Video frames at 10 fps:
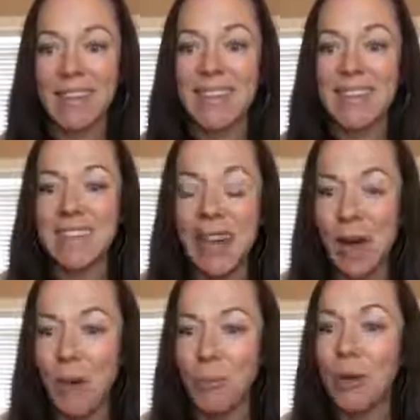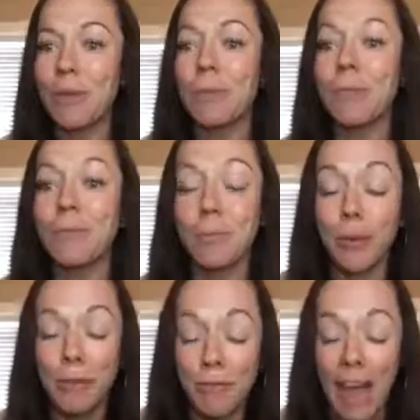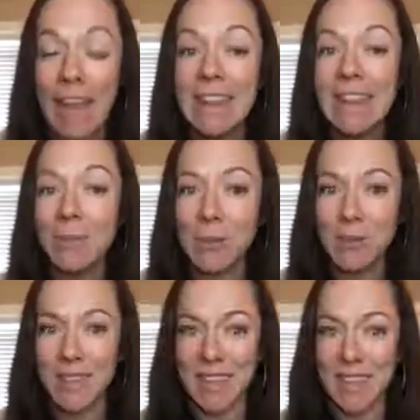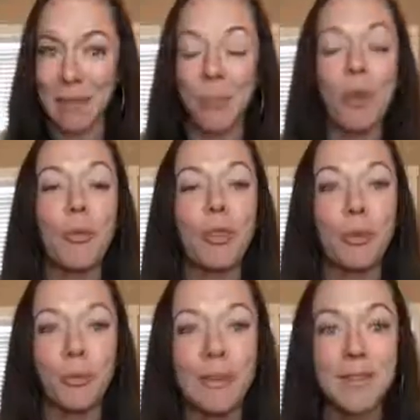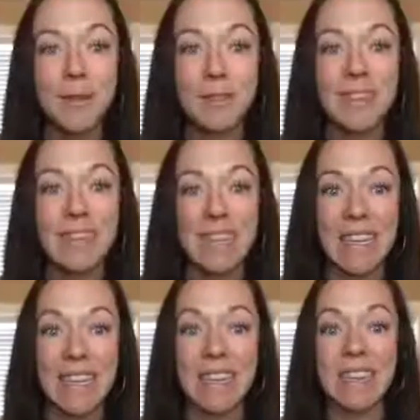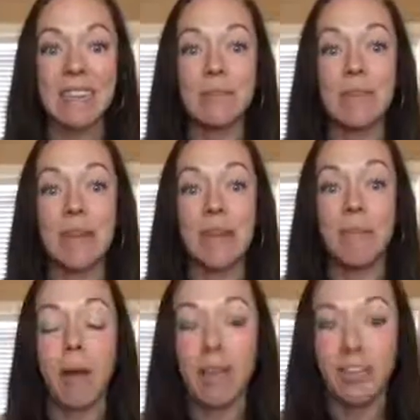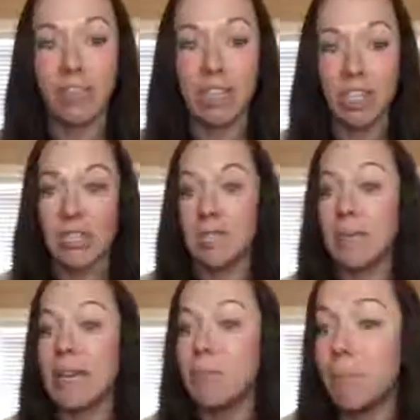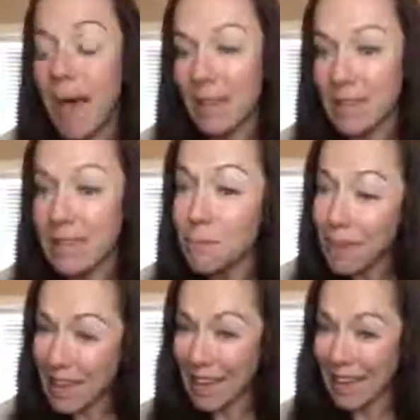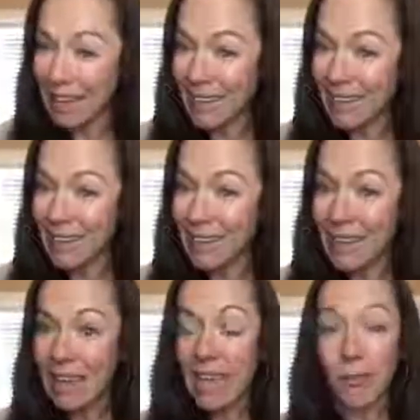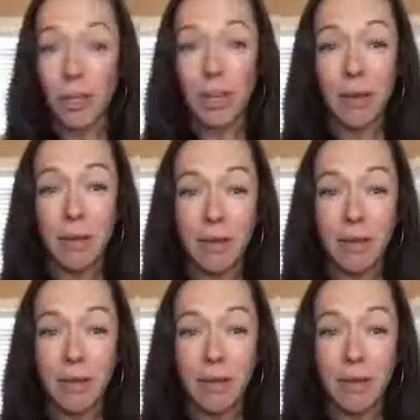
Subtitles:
to help provide the immune system with the resources it needs to be in modulation, to be in balance. Meaning, if your immune